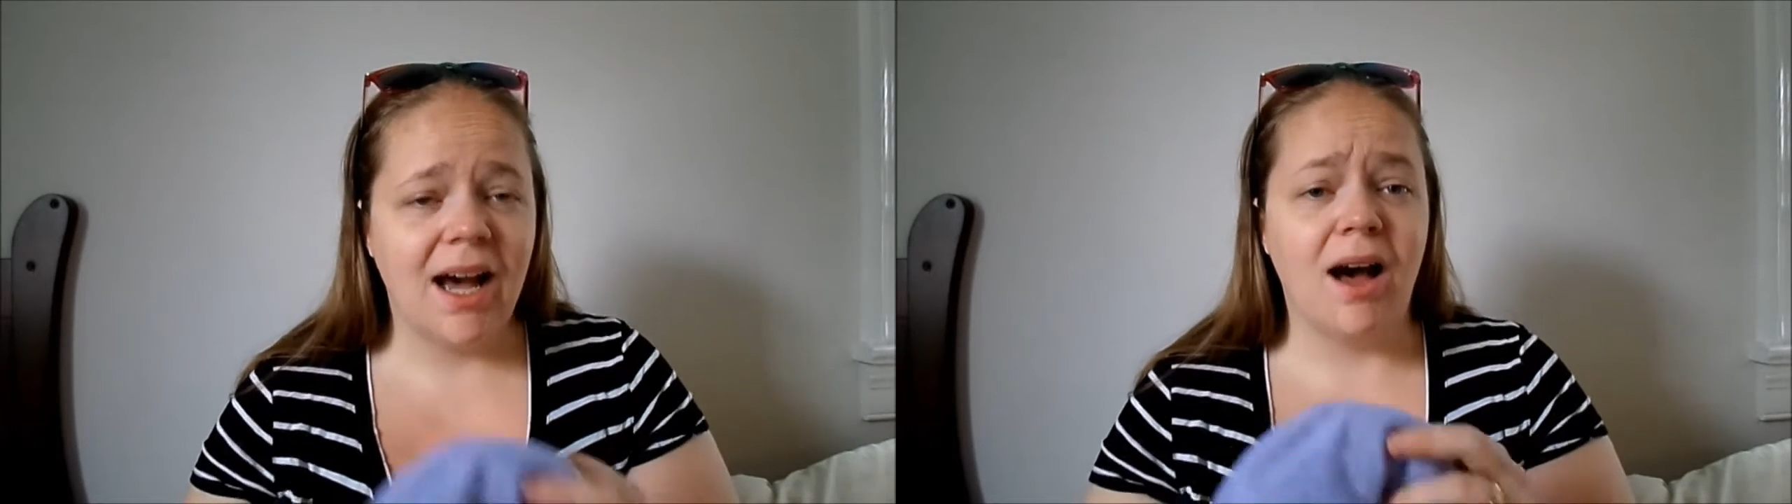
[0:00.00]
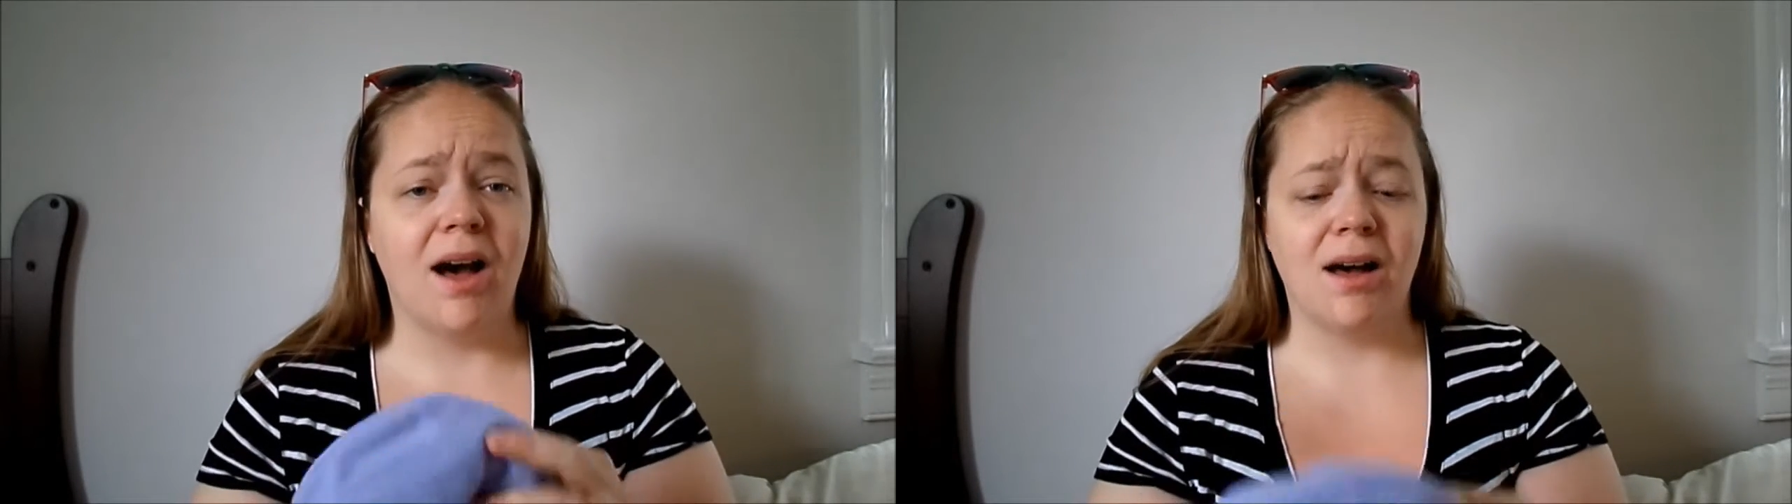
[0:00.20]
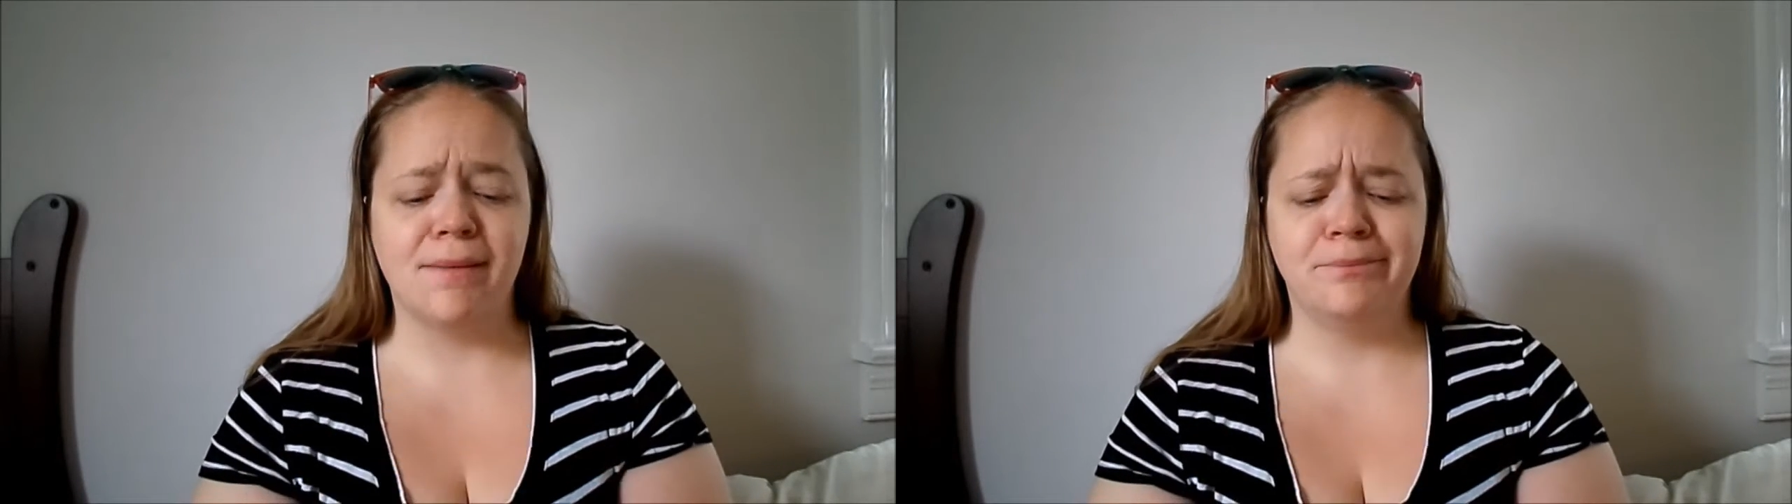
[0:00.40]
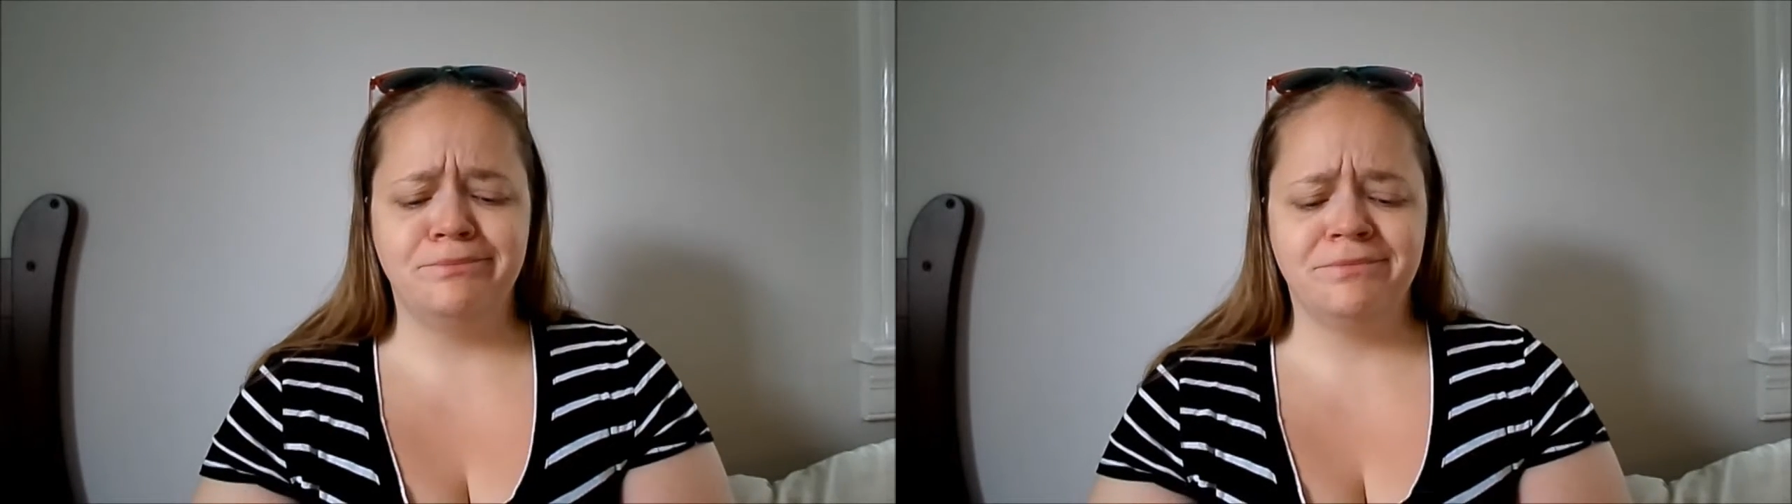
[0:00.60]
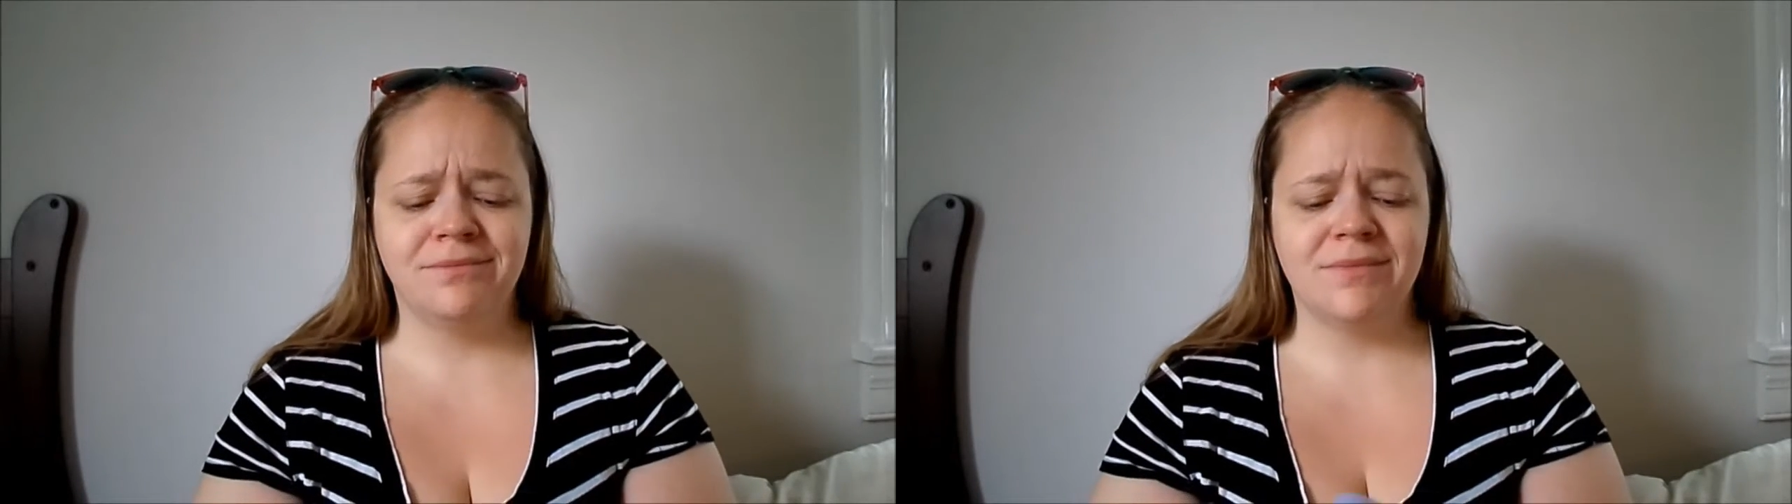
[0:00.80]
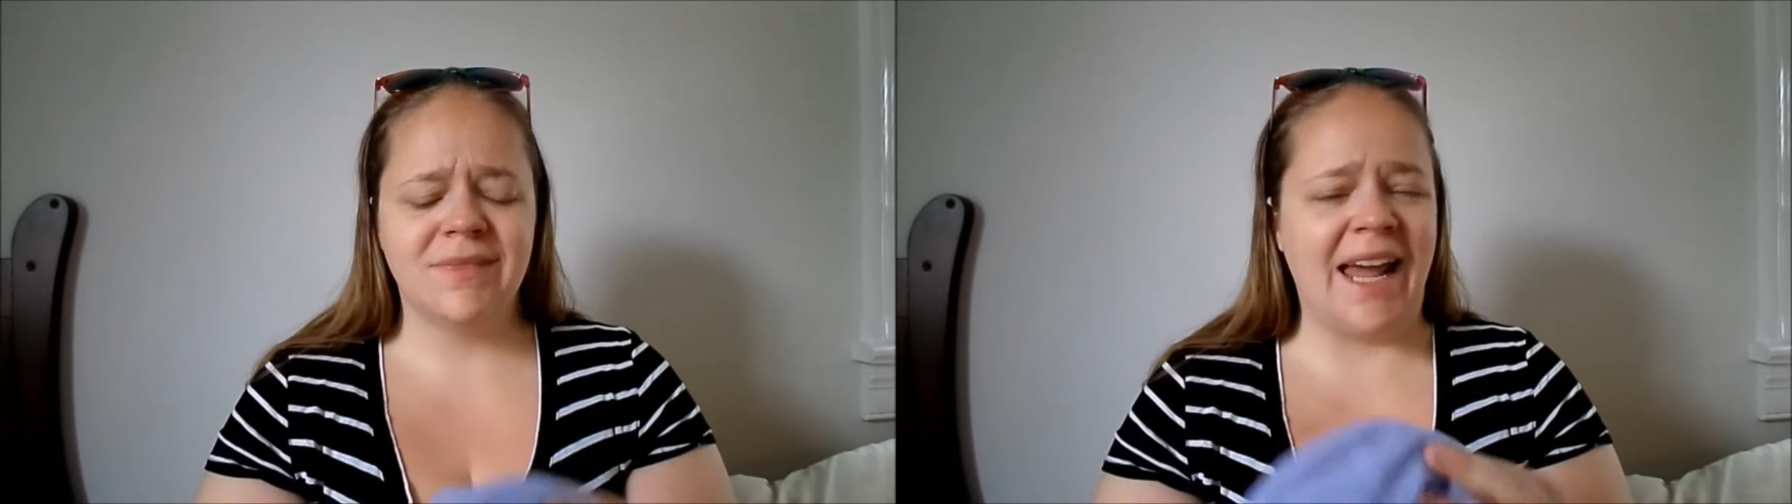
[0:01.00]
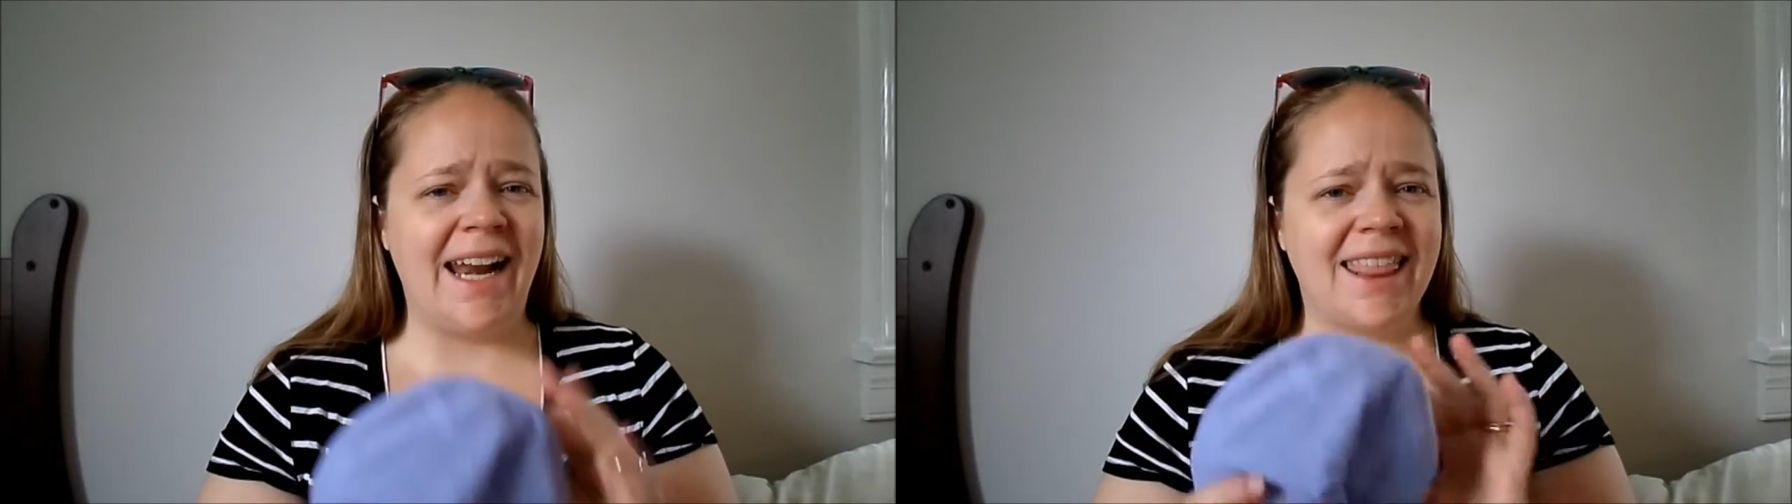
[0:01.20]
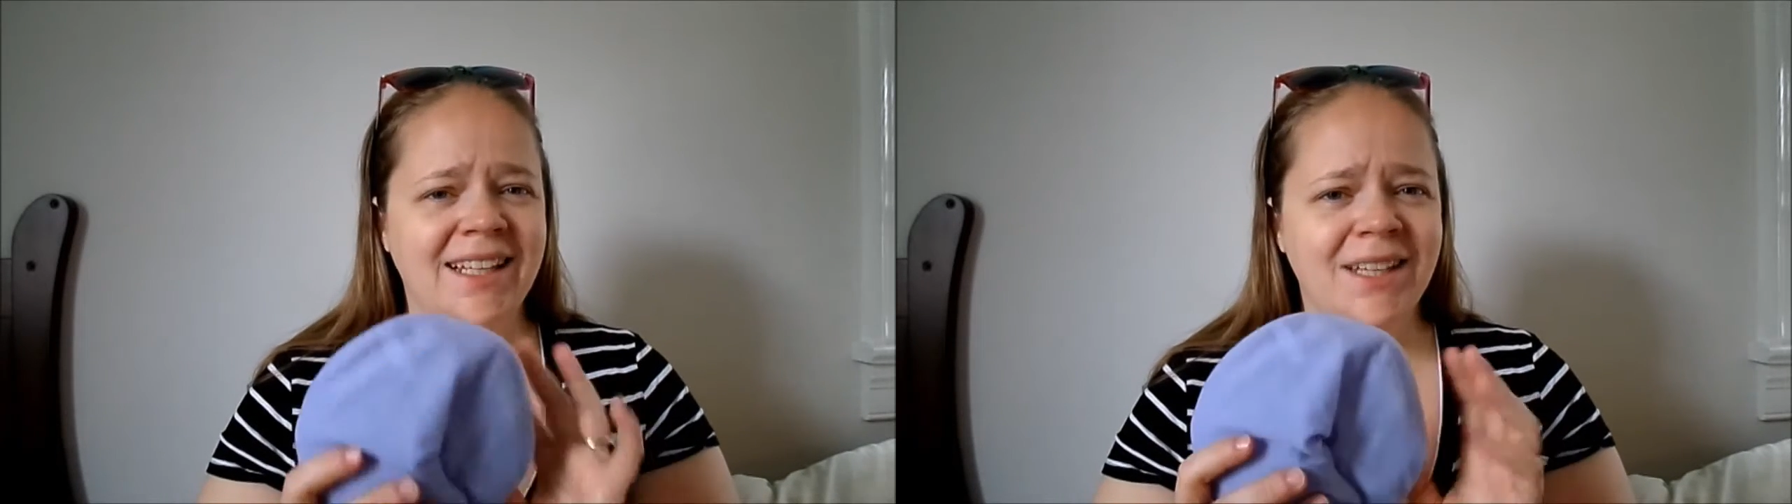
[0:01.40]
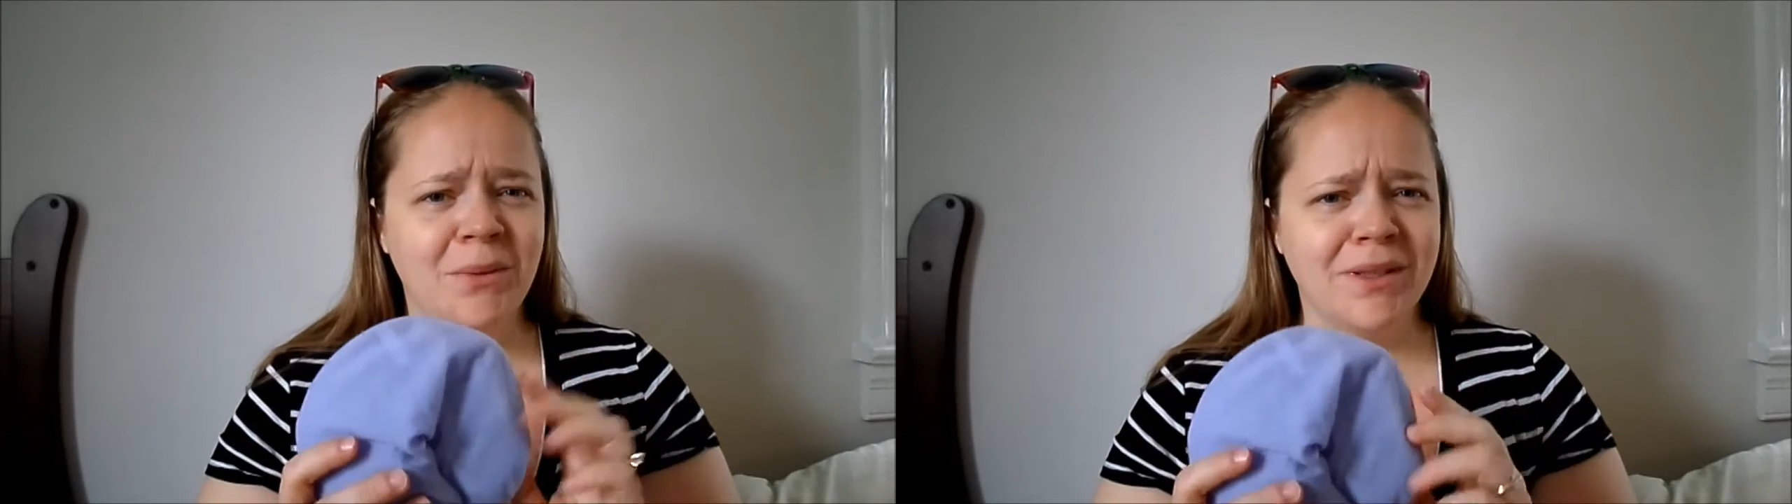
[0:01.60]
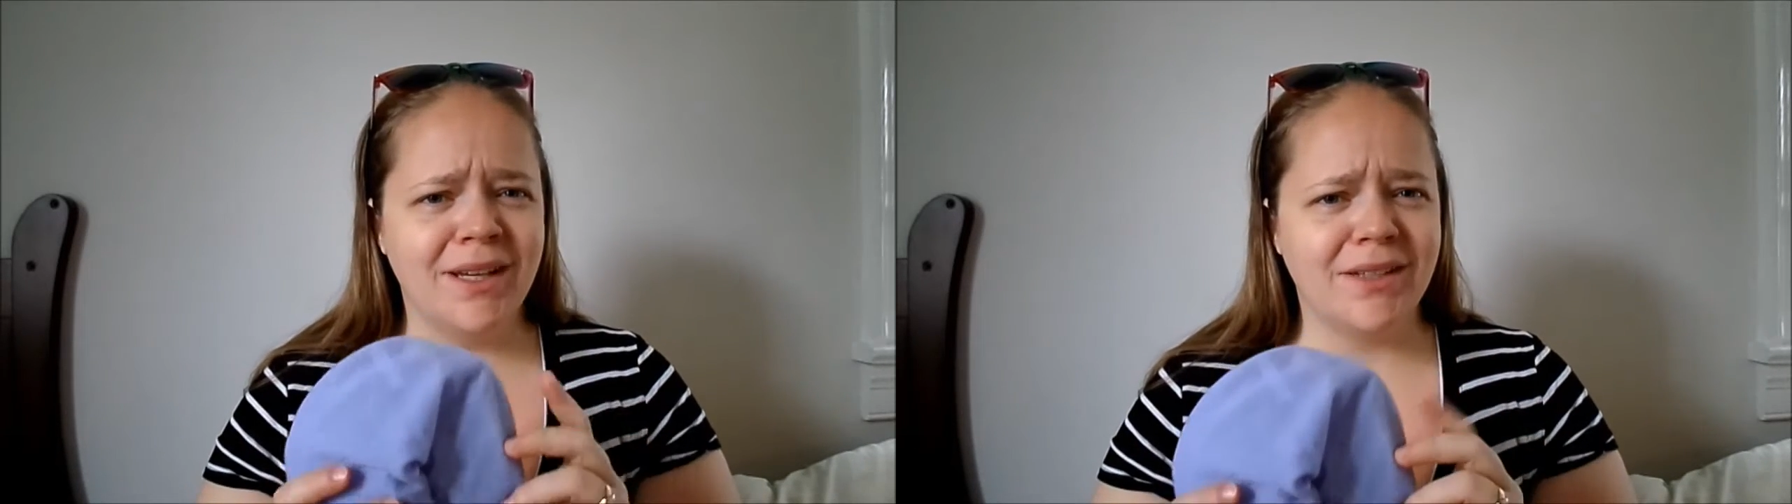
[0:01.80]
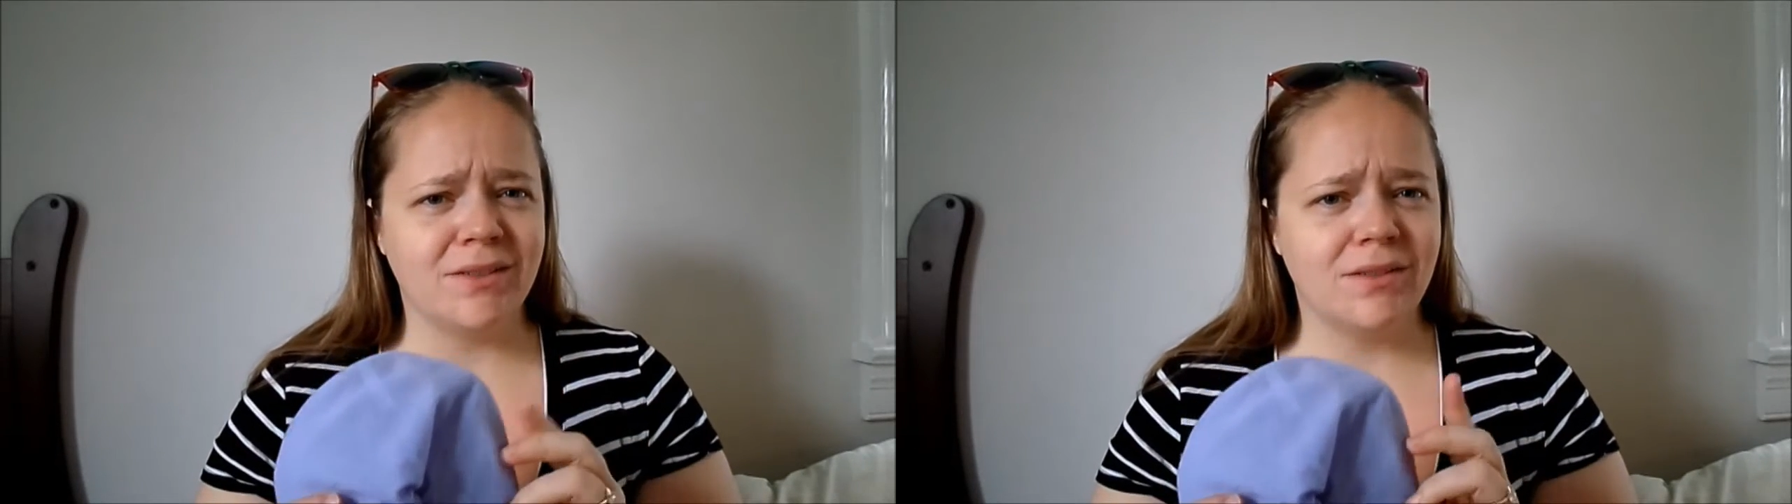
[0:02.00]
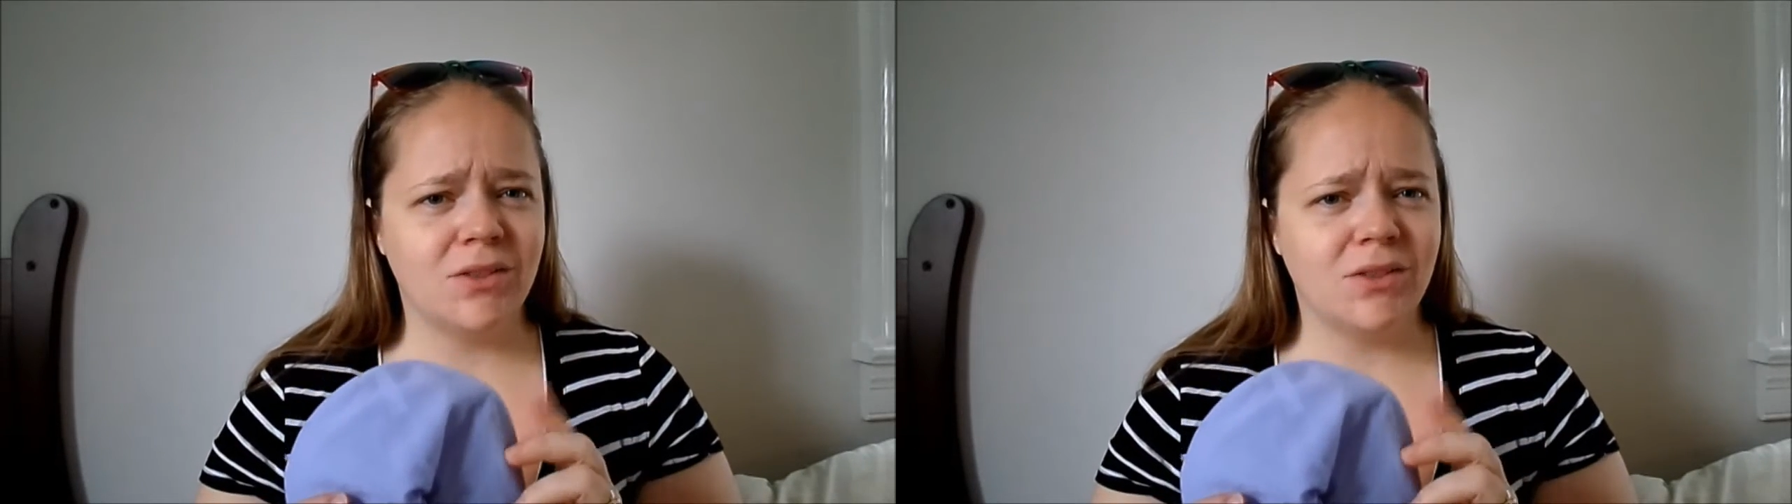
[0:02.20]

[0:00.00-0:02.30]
and I think they were like